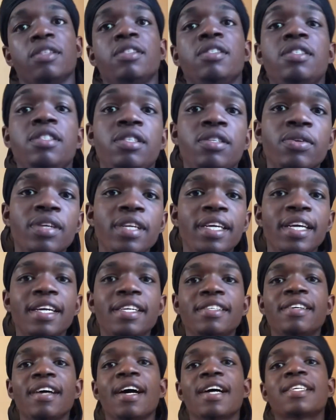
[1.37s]
Julian
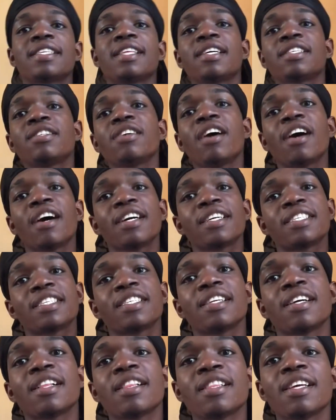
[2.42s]
Draxler to
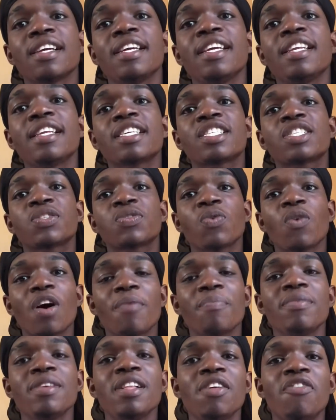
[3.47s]
Arsenal in a
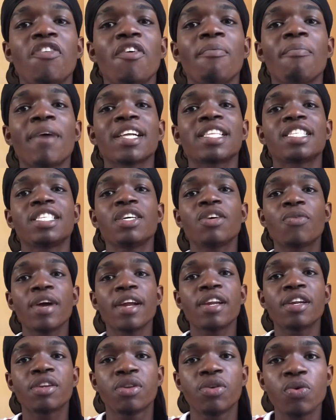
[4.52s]
swap deal for Matty
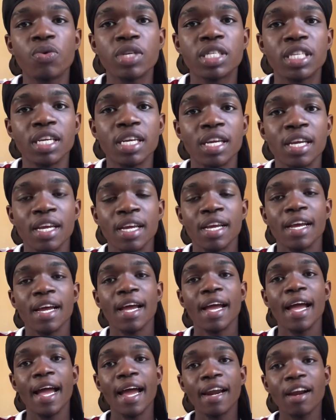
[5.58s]
Guendouzi,
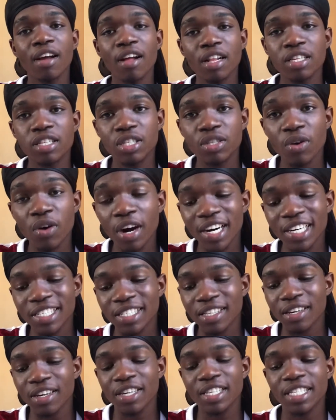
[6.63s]
and also
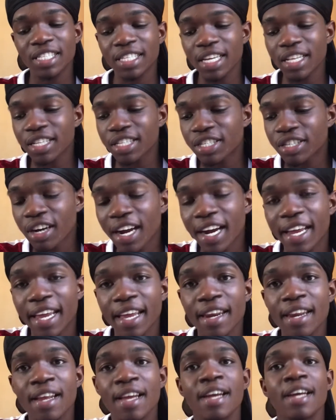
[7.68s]
Arsenal are still
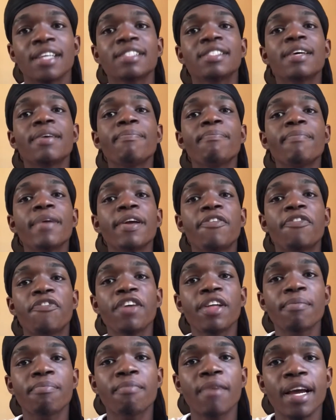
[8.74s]
tracking the
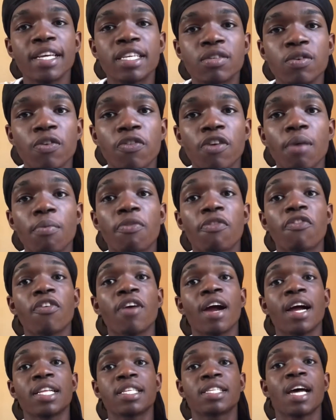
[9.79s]
midfield maestro from
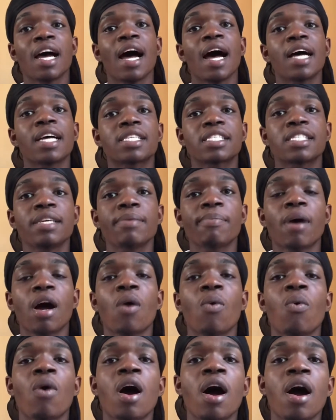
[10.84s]
France, Hassim
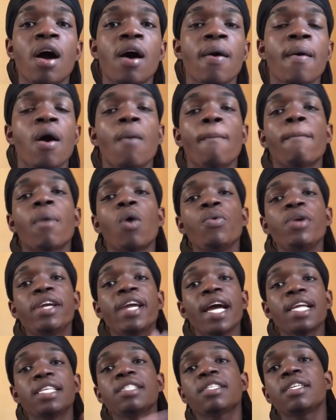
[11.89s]
Aouar. But we
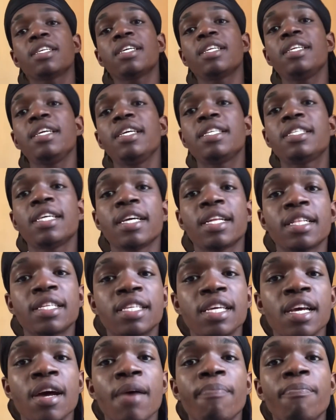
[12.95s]
get into the details.
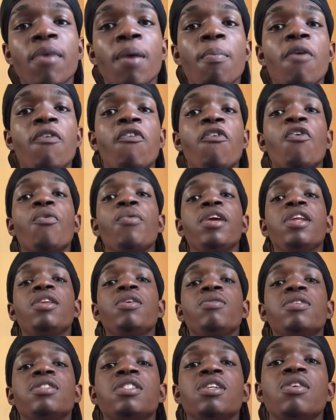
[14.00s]
But before we
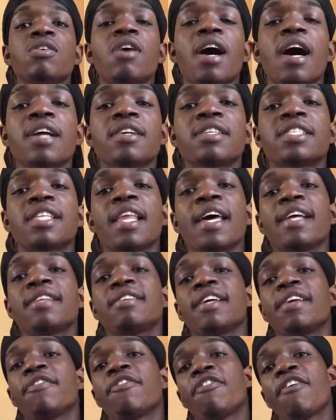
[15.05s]
do so, I just like to
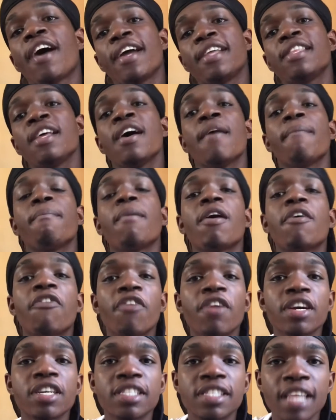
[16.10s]
invite my
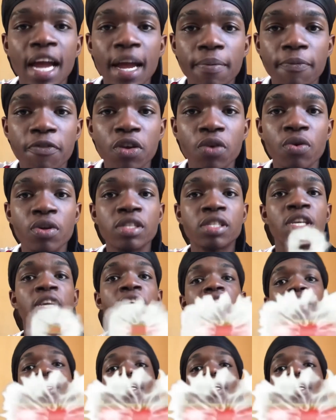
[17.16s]
first time viewers to